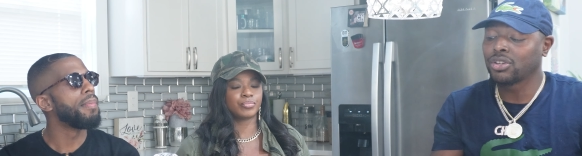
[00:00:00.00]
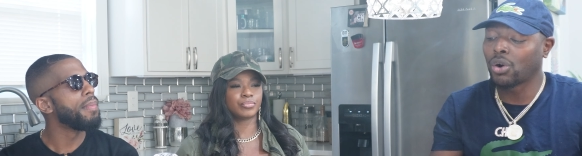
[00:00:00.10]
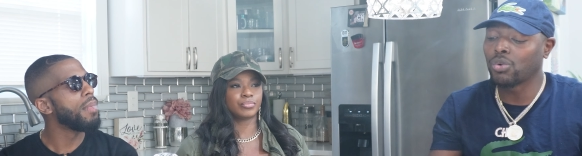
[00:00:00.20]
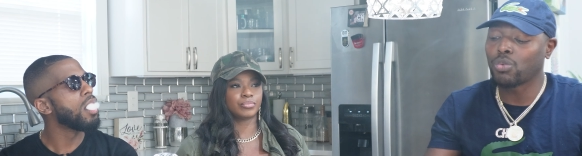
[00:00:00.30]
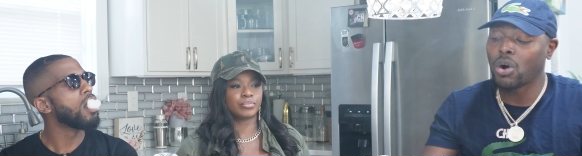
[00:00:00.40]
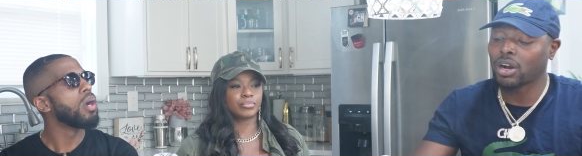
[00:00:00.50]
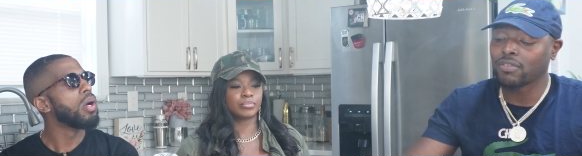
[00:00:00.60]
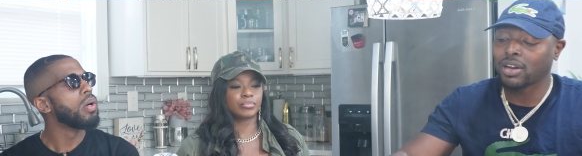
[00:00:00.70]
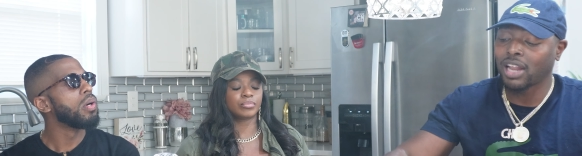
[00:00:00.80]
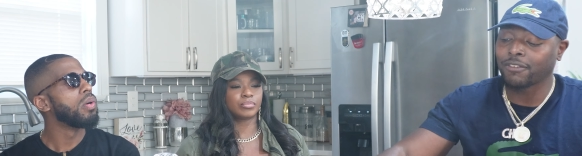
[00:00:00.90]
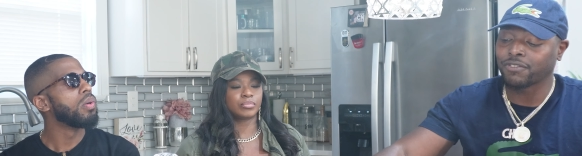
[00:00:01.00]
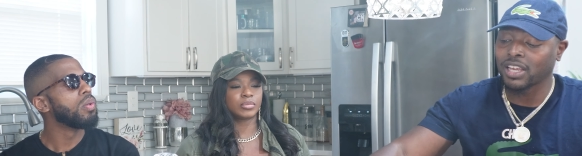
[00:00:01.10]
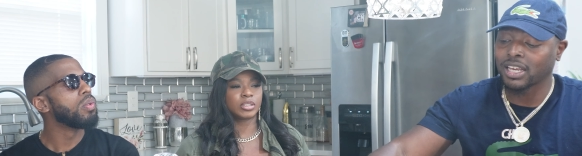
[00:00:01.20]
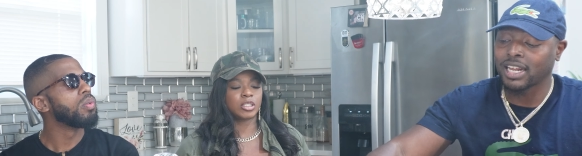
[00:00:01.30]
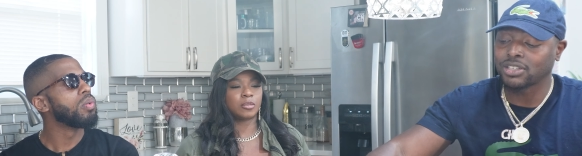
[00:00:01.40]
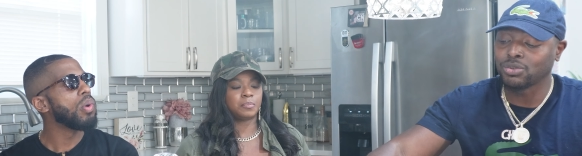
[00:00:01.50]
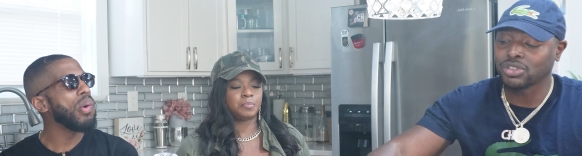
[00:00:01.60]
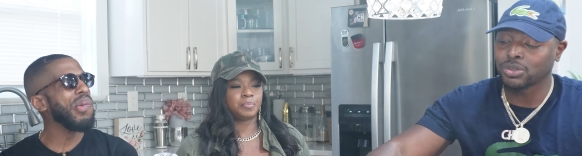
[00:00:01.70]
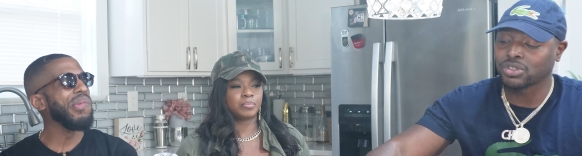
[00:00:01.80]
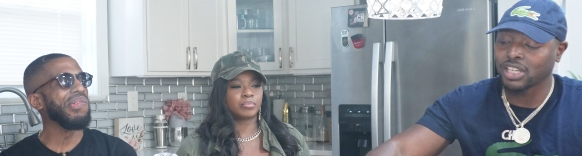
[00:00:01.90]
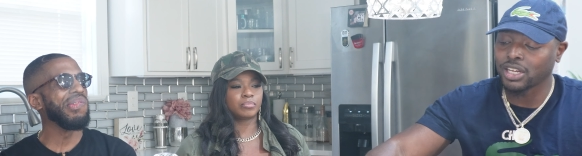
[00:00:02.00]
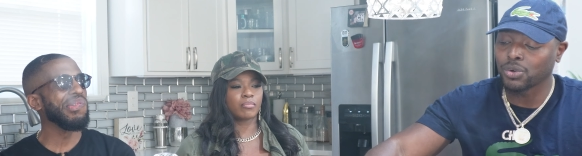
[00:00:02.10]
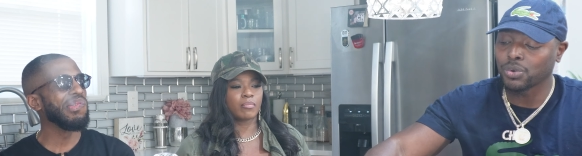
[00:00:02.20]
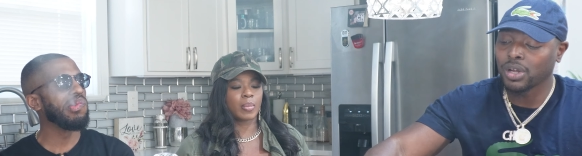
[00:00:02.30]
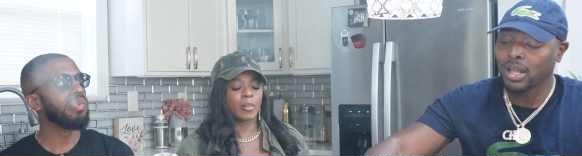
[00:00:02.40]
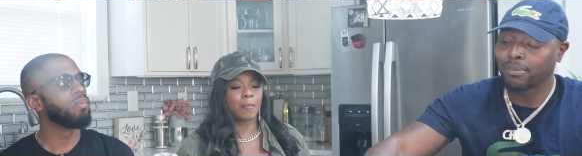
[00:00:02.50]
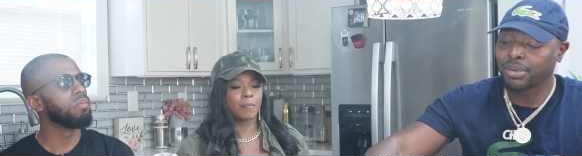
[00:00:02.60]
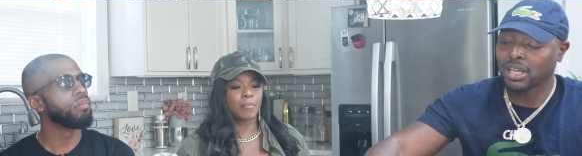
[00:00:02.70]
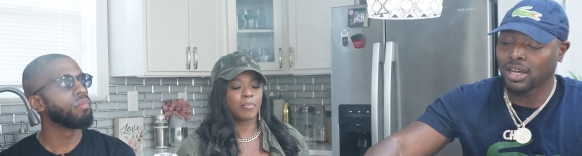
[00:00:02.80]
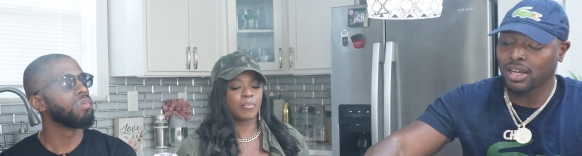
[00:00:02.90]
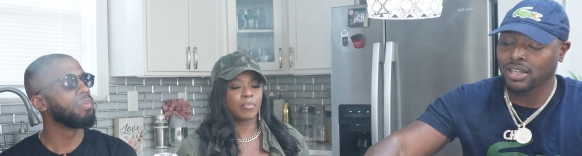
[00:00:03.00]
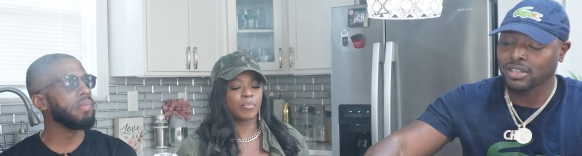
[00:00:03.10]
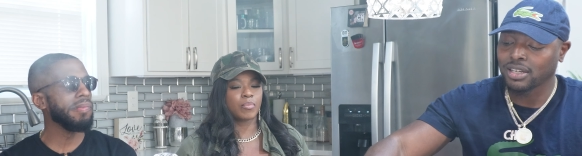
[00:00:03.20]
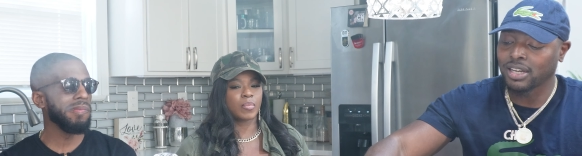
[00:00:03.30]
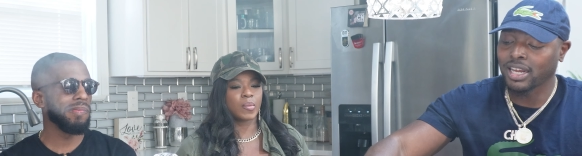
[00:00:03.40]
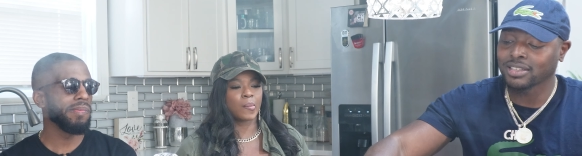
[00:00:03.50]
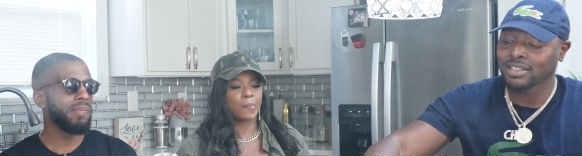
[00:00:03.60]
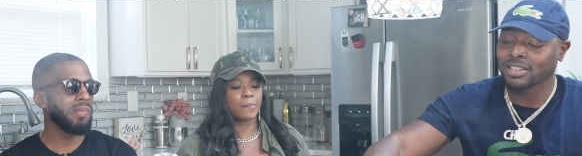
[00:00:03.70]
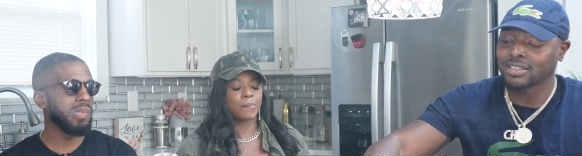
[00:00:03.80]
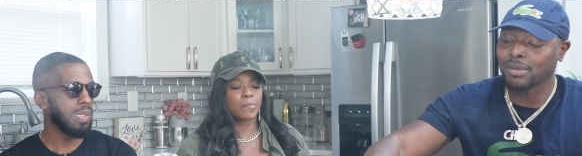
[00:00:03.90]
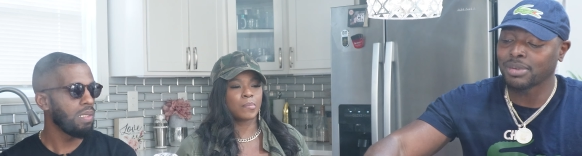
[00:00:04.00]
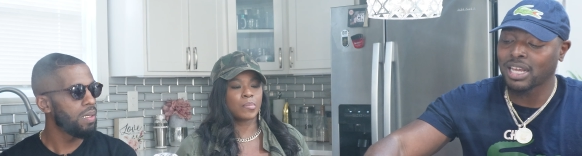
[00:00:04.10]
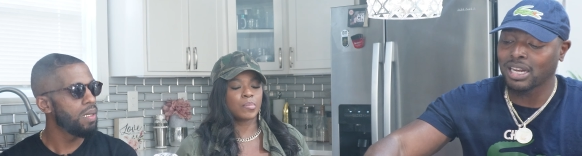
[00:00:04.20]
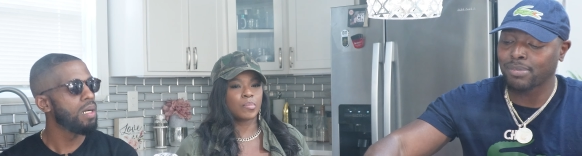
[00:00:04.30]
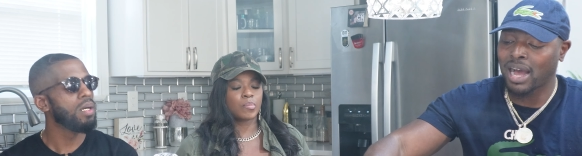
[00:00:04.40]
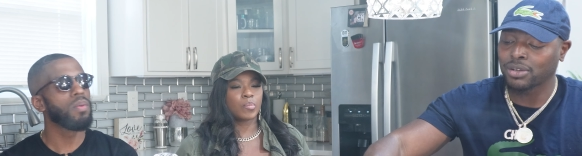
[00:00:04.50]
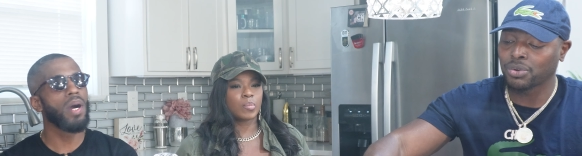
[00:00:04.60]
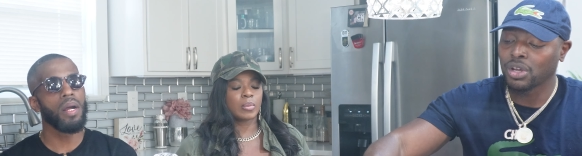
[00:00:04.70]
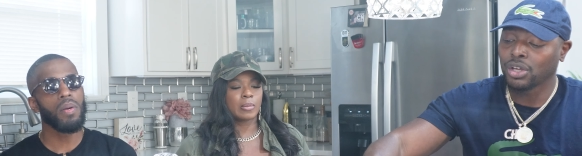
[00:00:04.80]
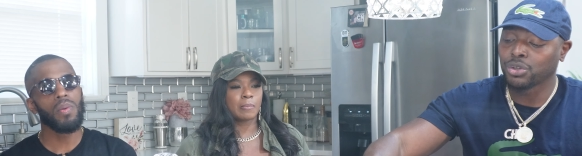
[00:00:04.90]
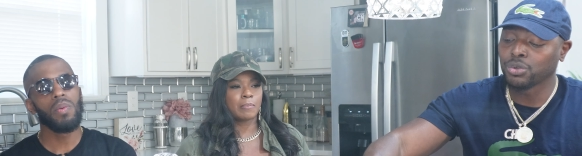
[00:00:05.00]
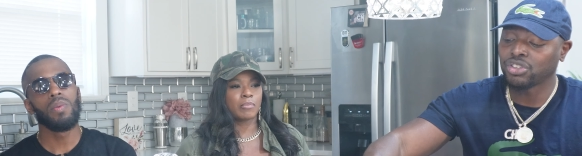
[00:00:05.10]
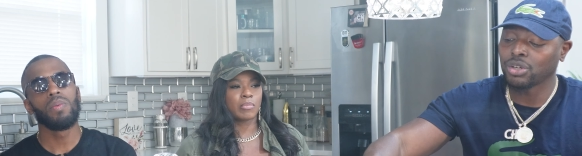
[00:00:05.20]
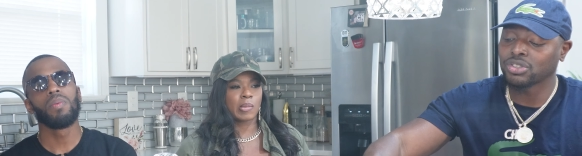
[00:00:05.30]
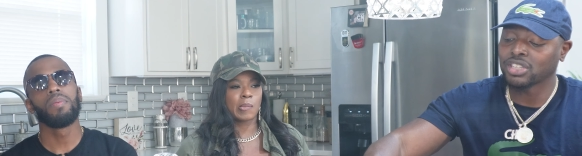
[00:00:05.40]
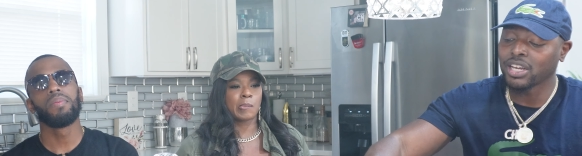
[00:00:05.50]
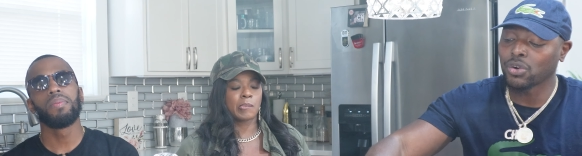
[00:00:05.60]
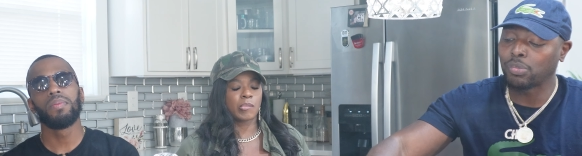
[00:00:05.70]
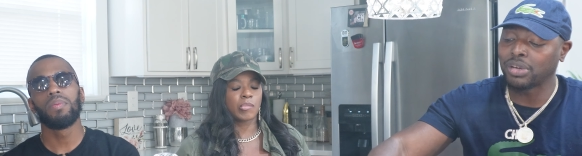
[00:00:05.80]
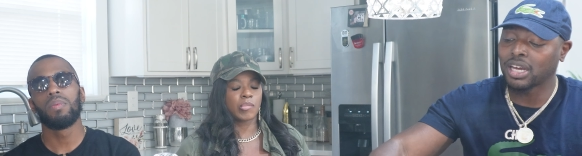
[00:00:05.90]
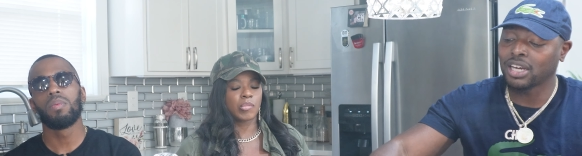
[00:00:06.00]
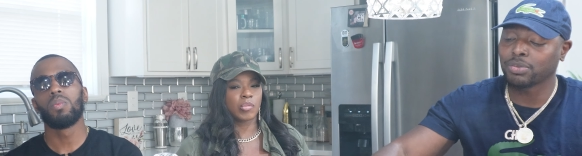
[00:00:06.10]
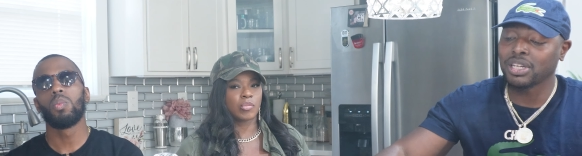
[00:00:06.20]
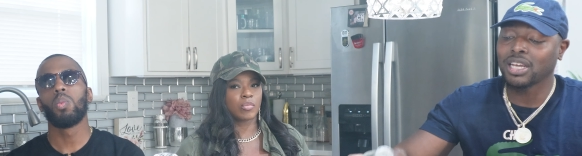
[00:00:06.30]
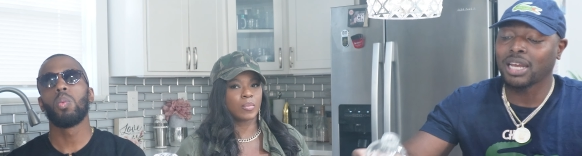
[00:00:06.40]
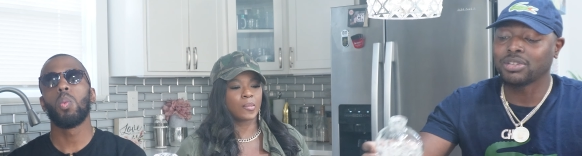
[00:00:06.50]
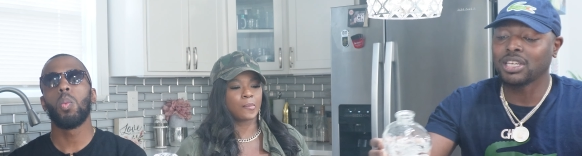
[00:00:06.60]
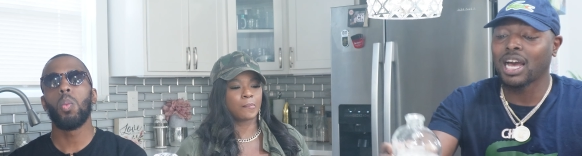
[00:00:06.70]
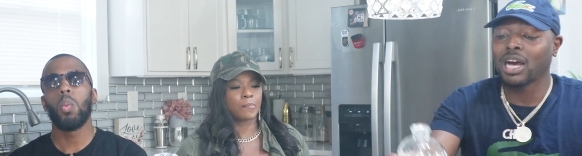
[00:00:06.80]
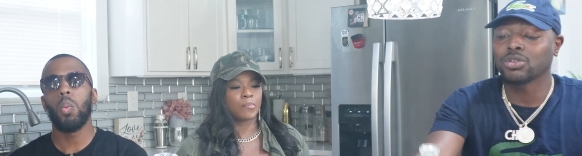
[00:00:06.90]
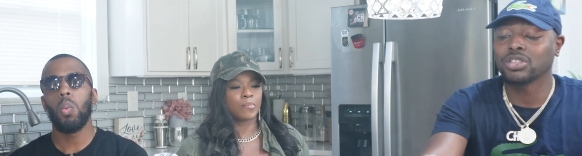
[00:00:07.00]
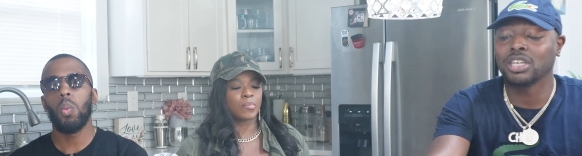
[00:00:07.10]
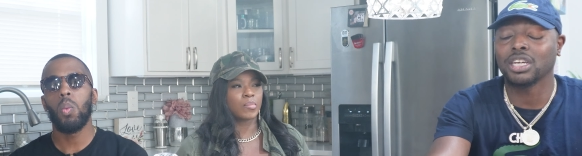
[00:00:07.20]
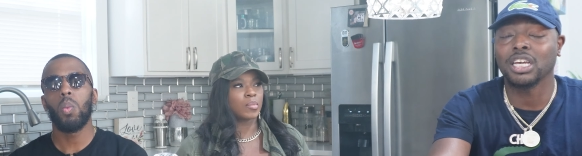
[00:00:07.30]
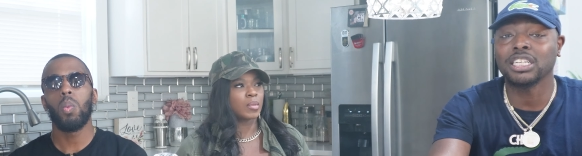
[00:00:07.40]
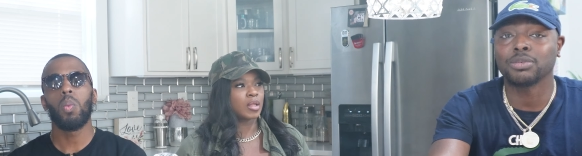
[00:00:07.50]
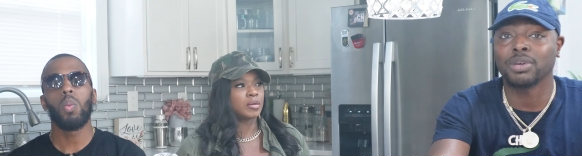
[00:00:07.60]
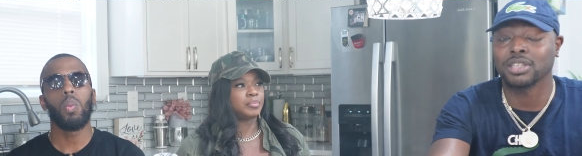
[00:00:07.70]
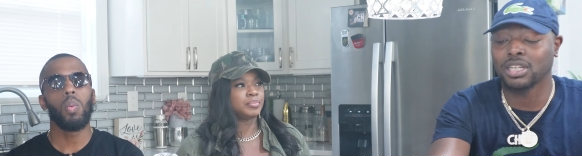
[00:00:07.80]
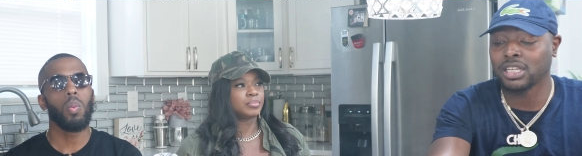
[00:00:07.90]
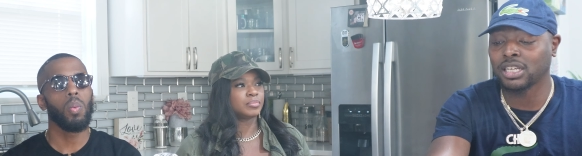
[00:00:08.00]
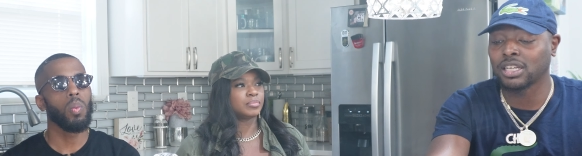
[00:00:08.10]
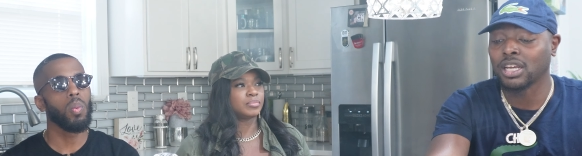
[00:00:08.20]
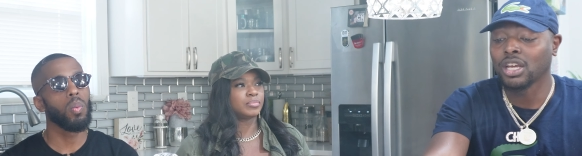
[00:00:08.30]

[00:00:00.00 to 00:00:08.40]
Speaker 1: don't walk around life thinking that you still single because niggas is intimidated by you. Right. You still single because when he came to your house, your kitchen wasn't clean.